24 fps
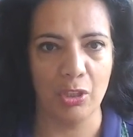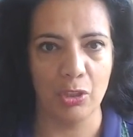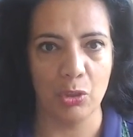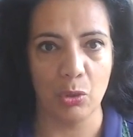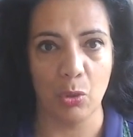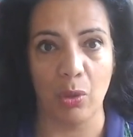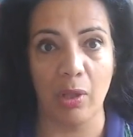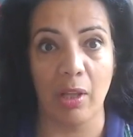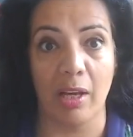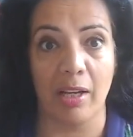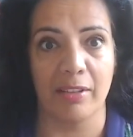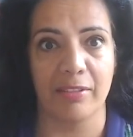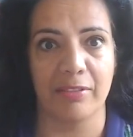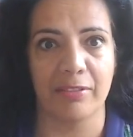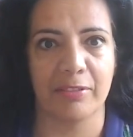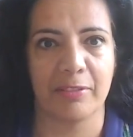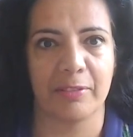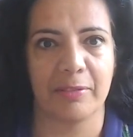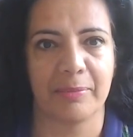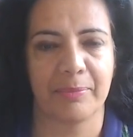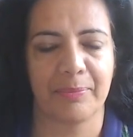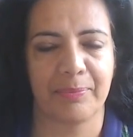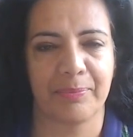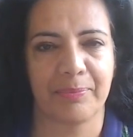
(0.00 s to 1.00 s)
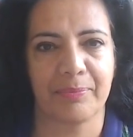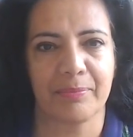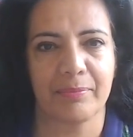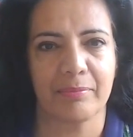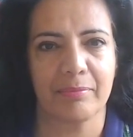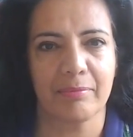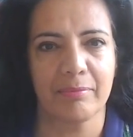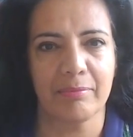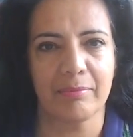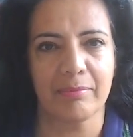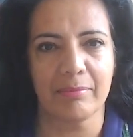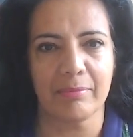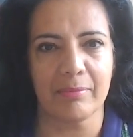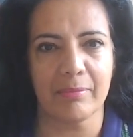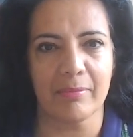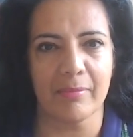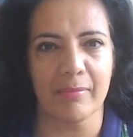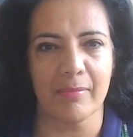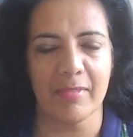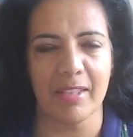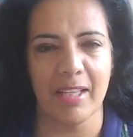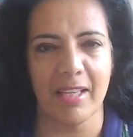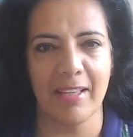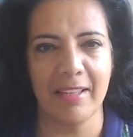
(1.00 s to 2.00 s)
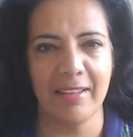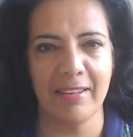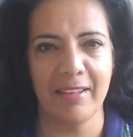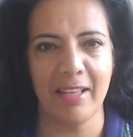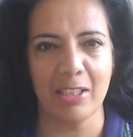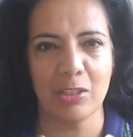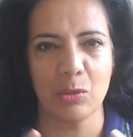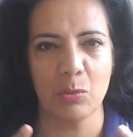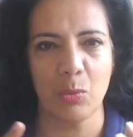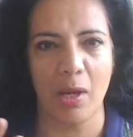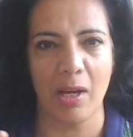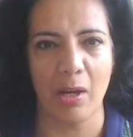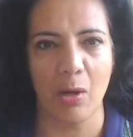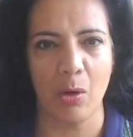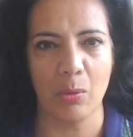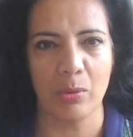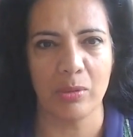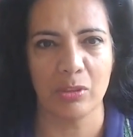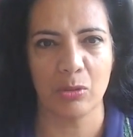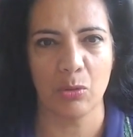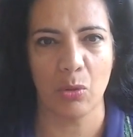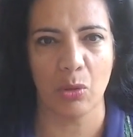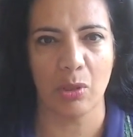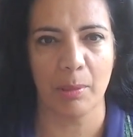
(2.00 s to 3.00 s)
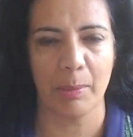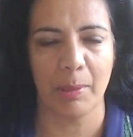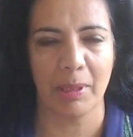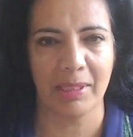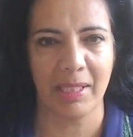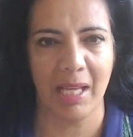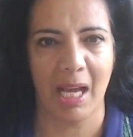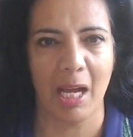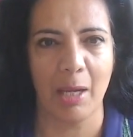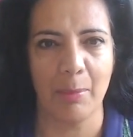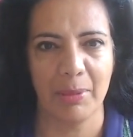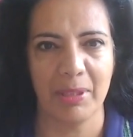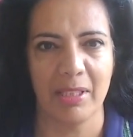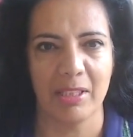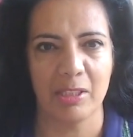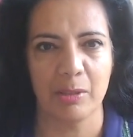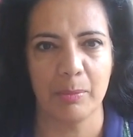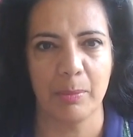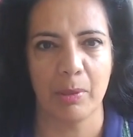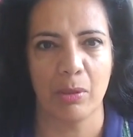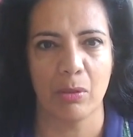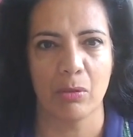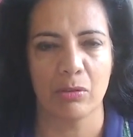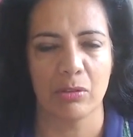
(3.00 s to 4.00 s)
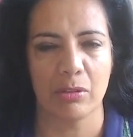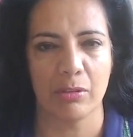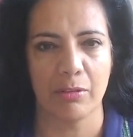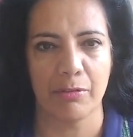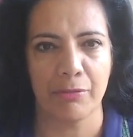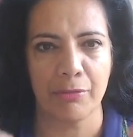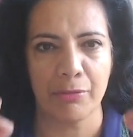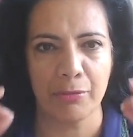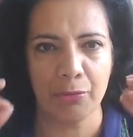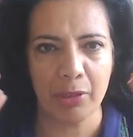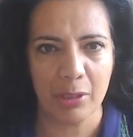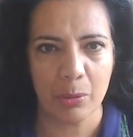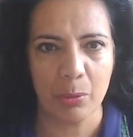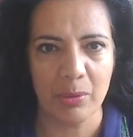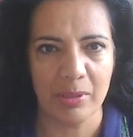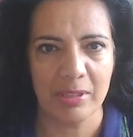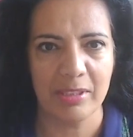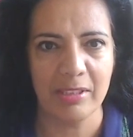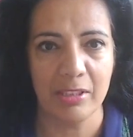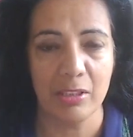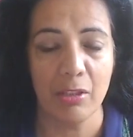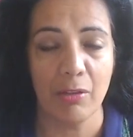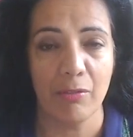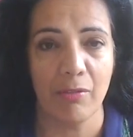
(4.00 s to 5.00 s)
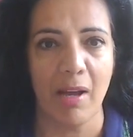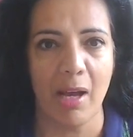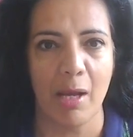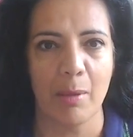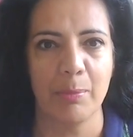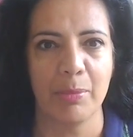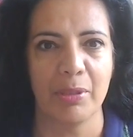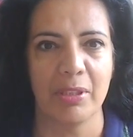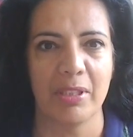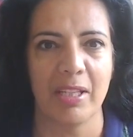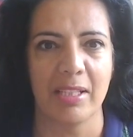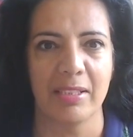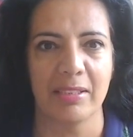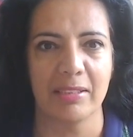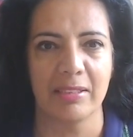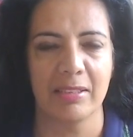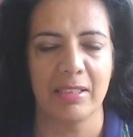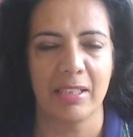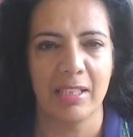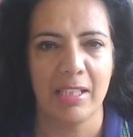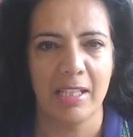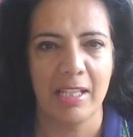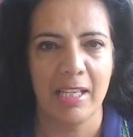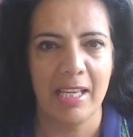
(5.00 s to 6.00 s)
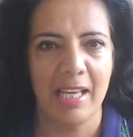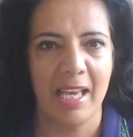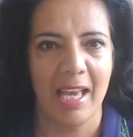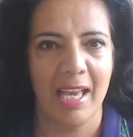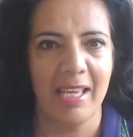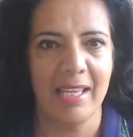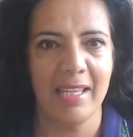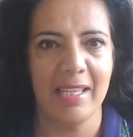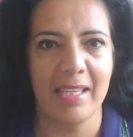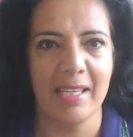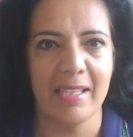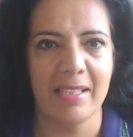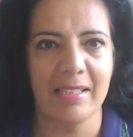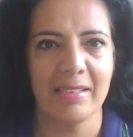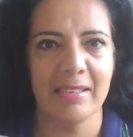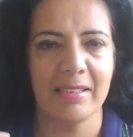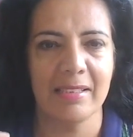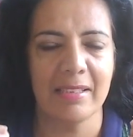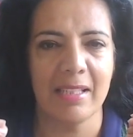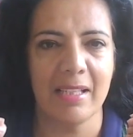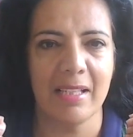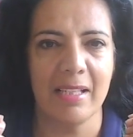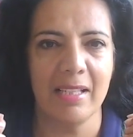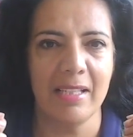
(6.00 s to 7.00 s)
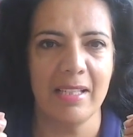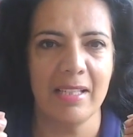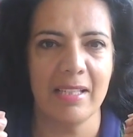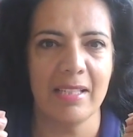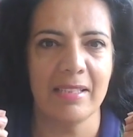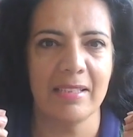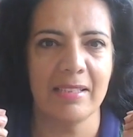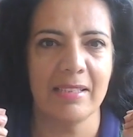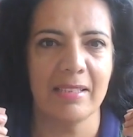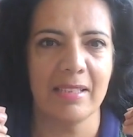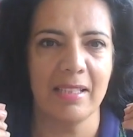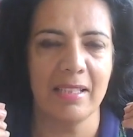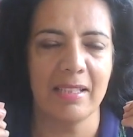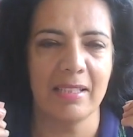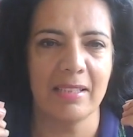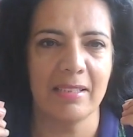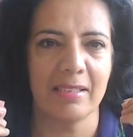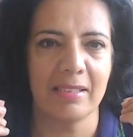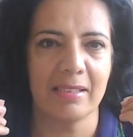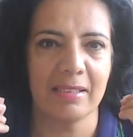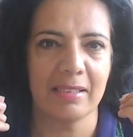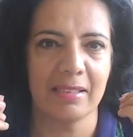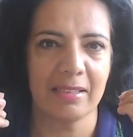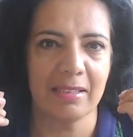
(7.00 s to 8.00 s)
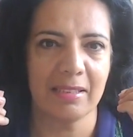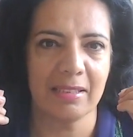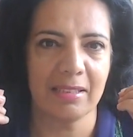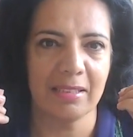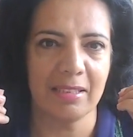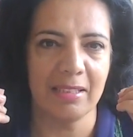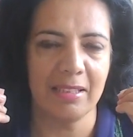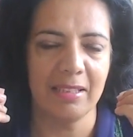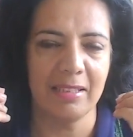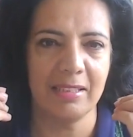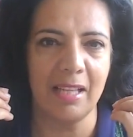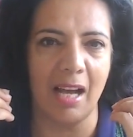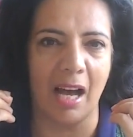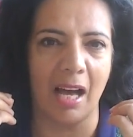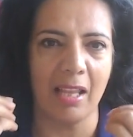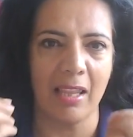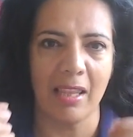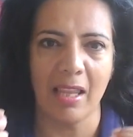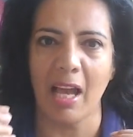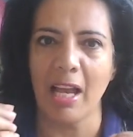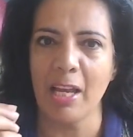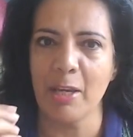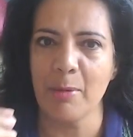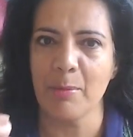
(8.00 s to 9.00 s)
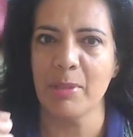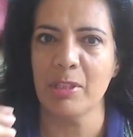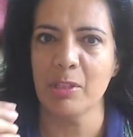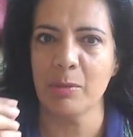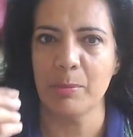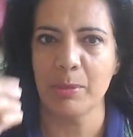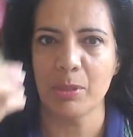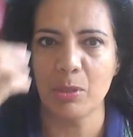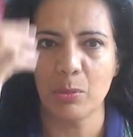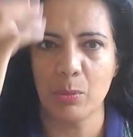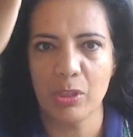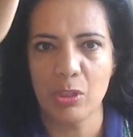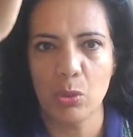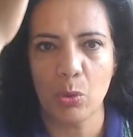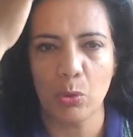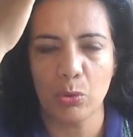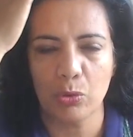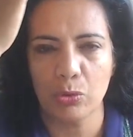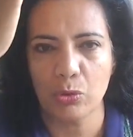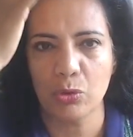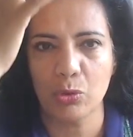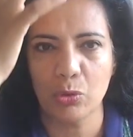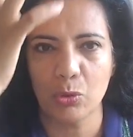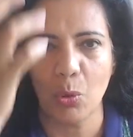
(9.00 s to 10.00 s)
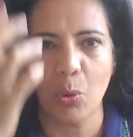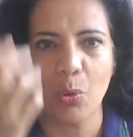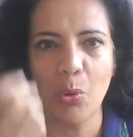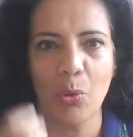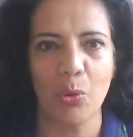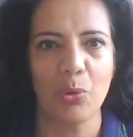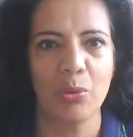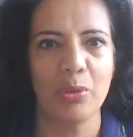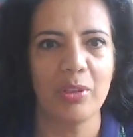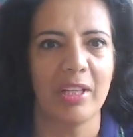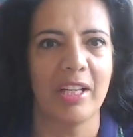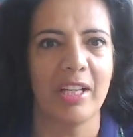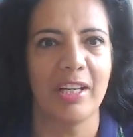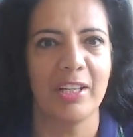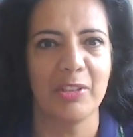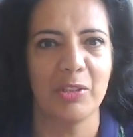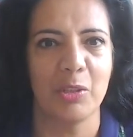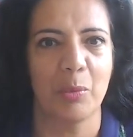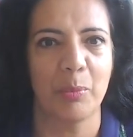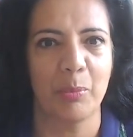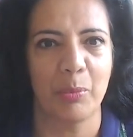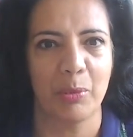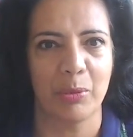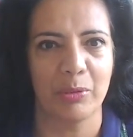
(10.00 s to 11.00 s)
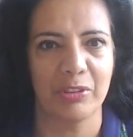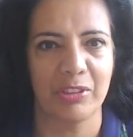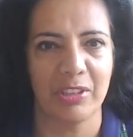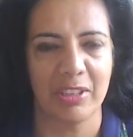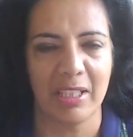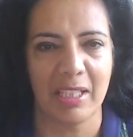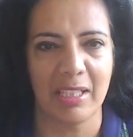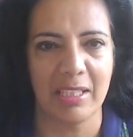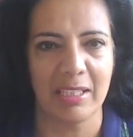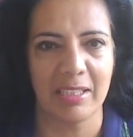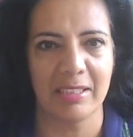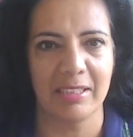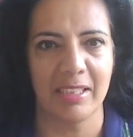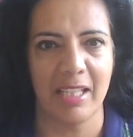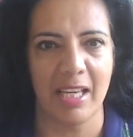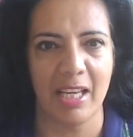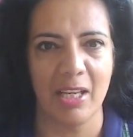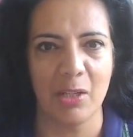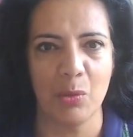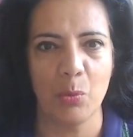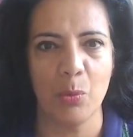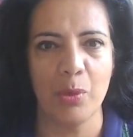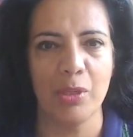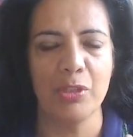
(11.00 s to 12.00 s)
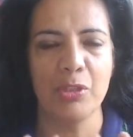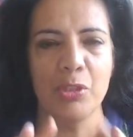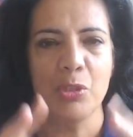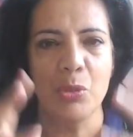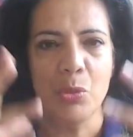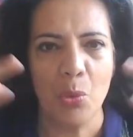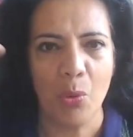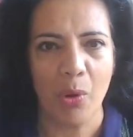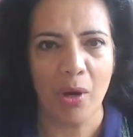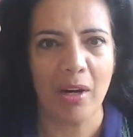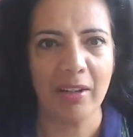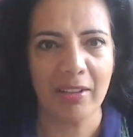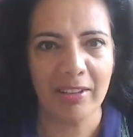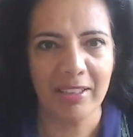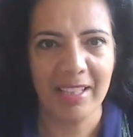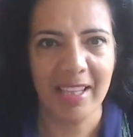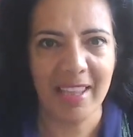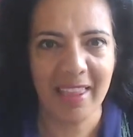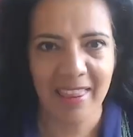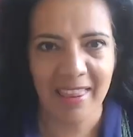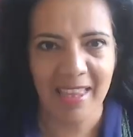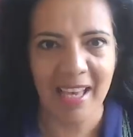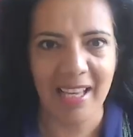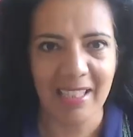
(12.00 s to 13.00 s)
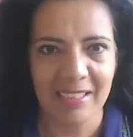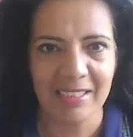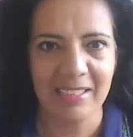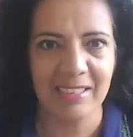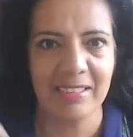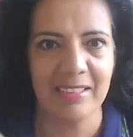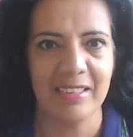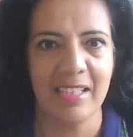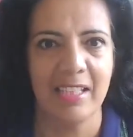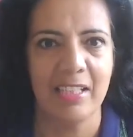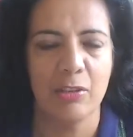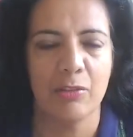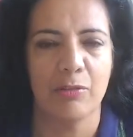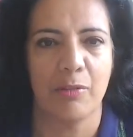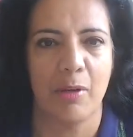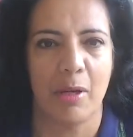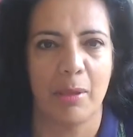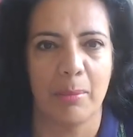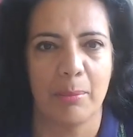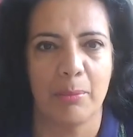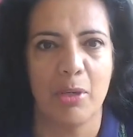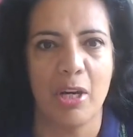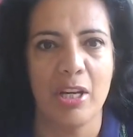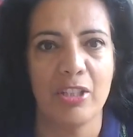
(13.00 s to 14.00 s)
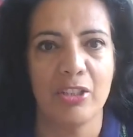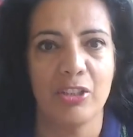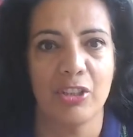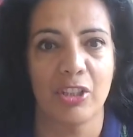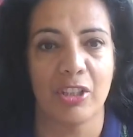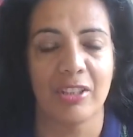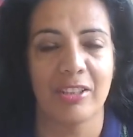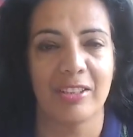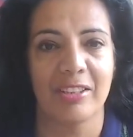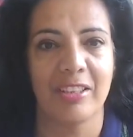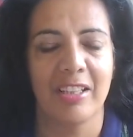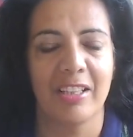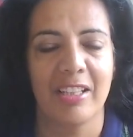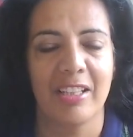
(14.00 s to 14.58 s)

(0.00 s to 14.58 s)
your life. And that's why I always talk about happiness because the frequency of happiness is is is is the alignment between your soul and your personality. And when you are in that state of vibration,